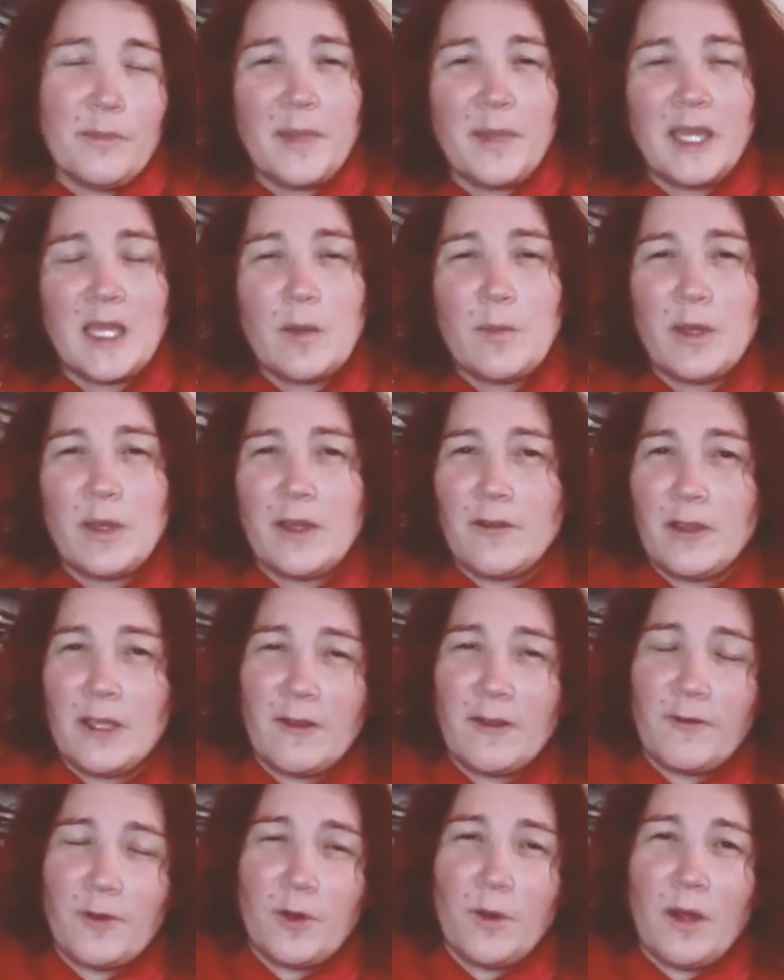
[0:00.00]
maybe
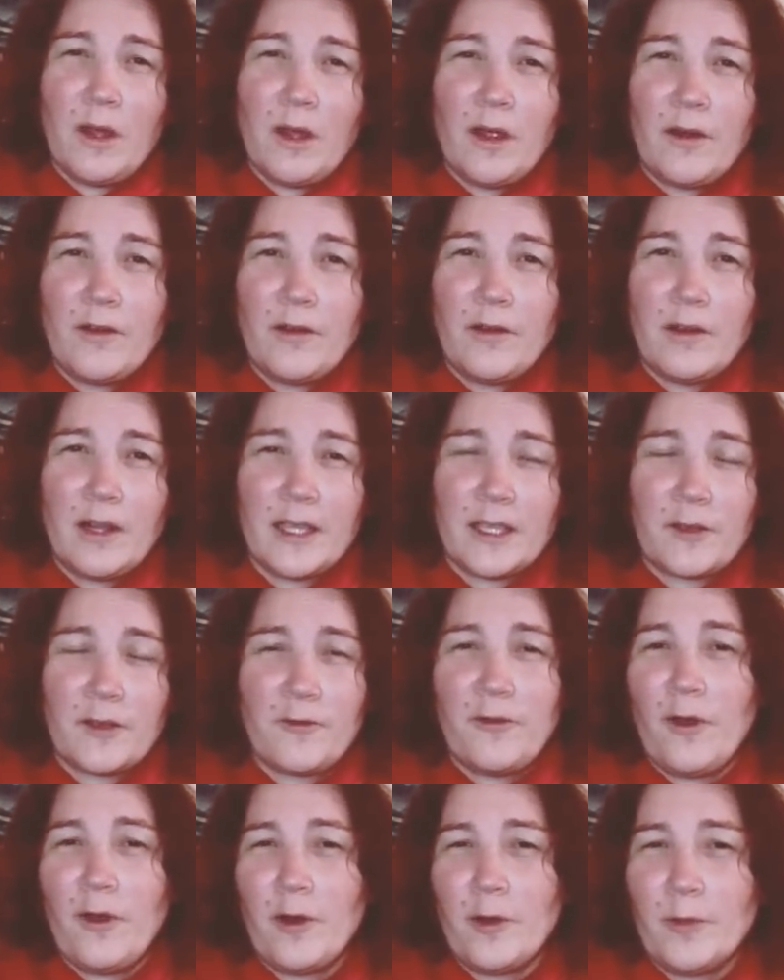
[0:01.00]
if you are like
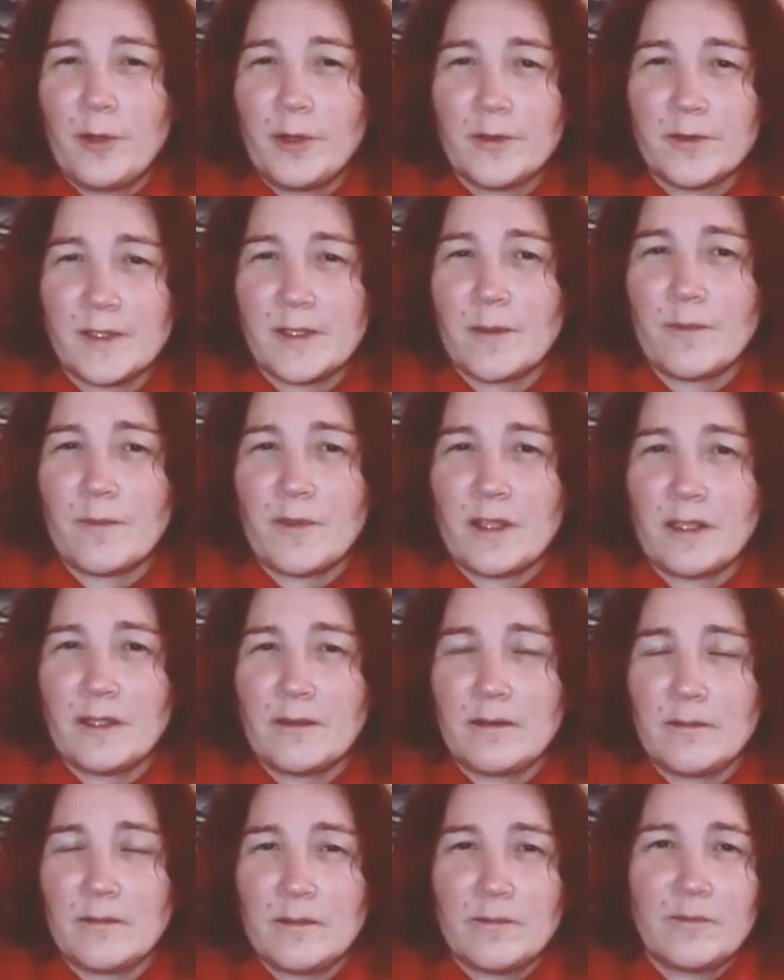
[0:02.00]
a farmer or
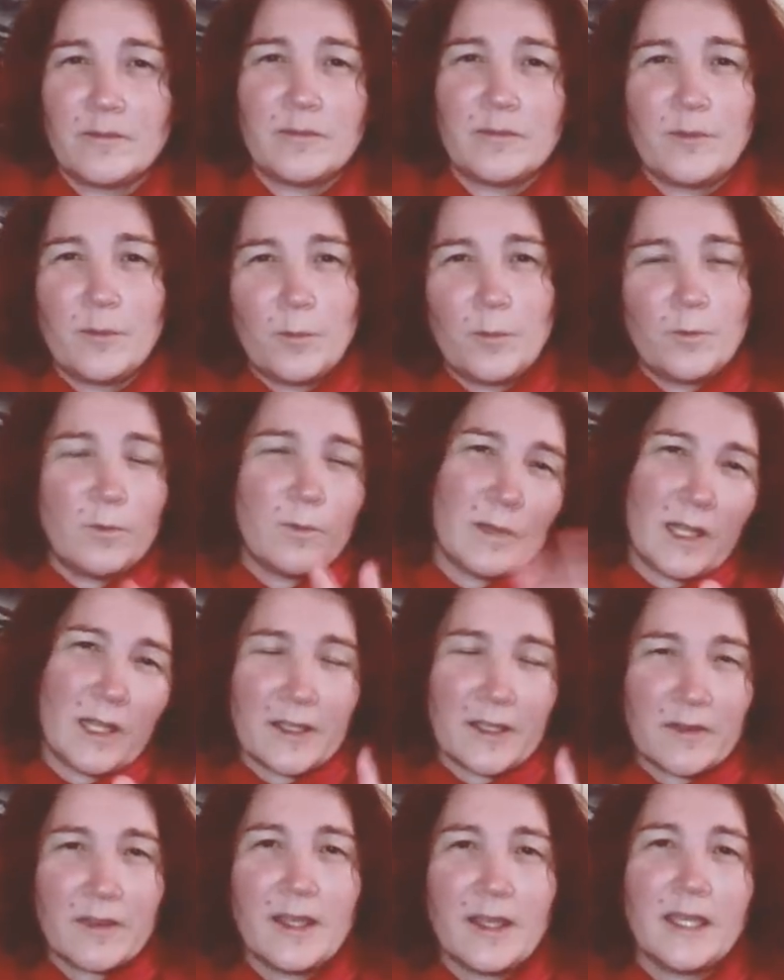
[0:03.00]
something
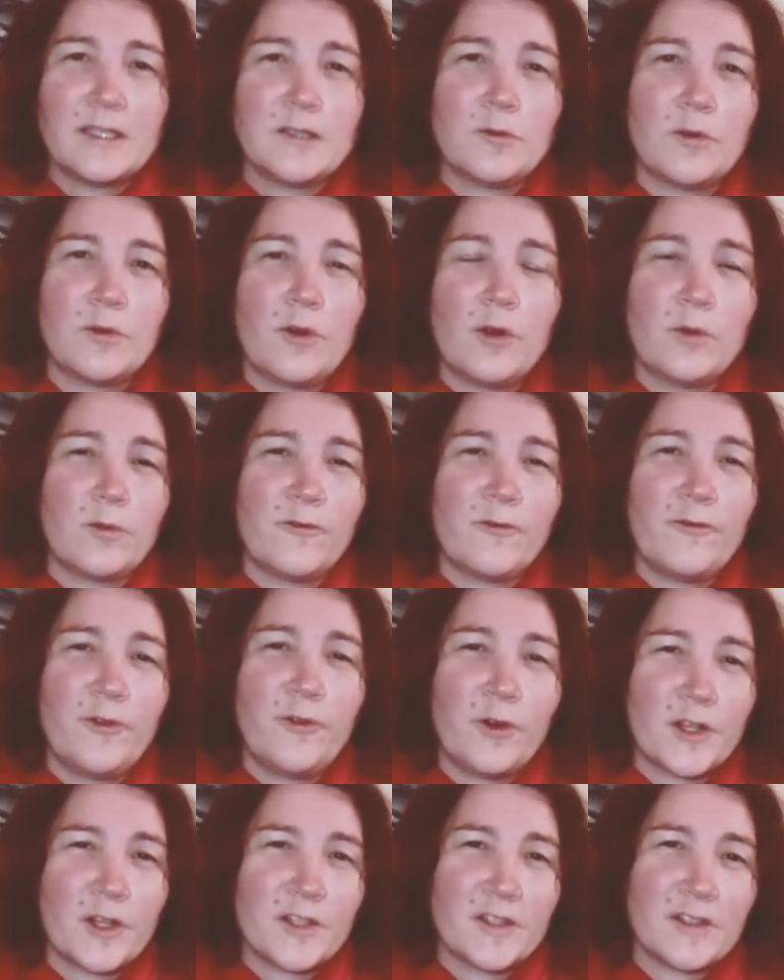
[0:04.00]
like that, or own
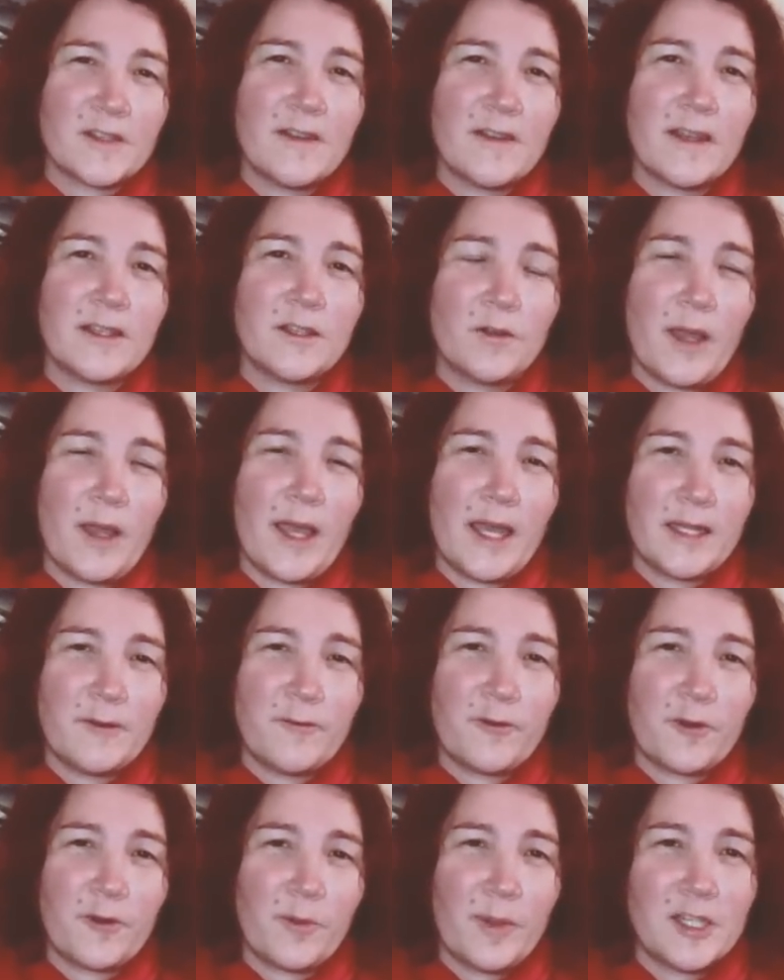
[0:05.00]
forests, then you add
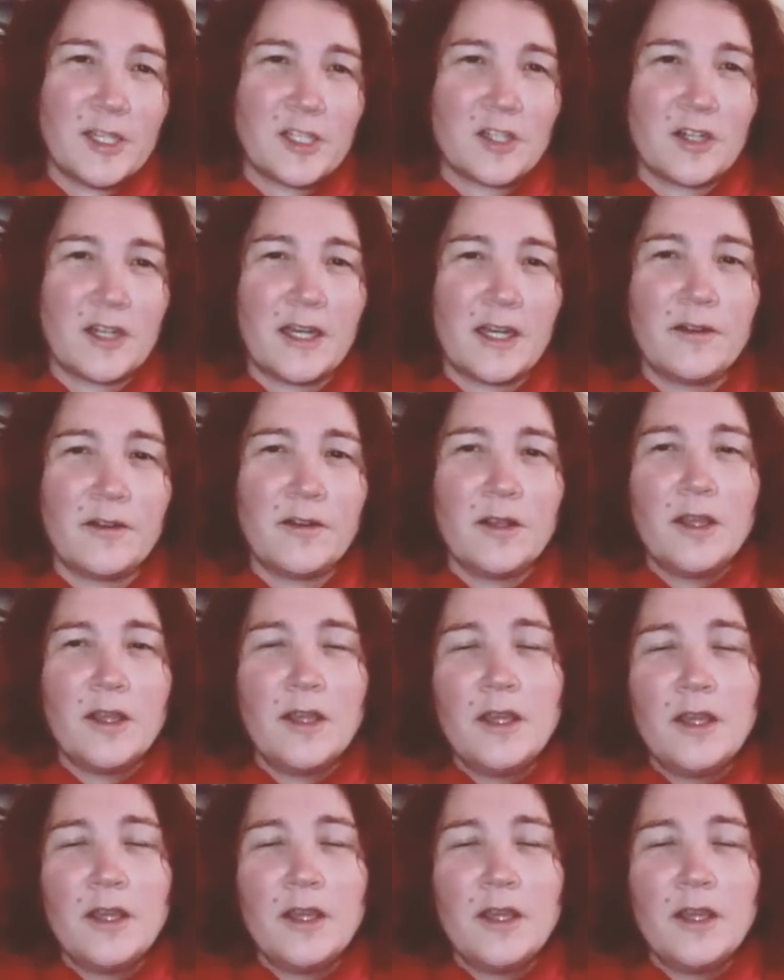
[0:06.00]
information here.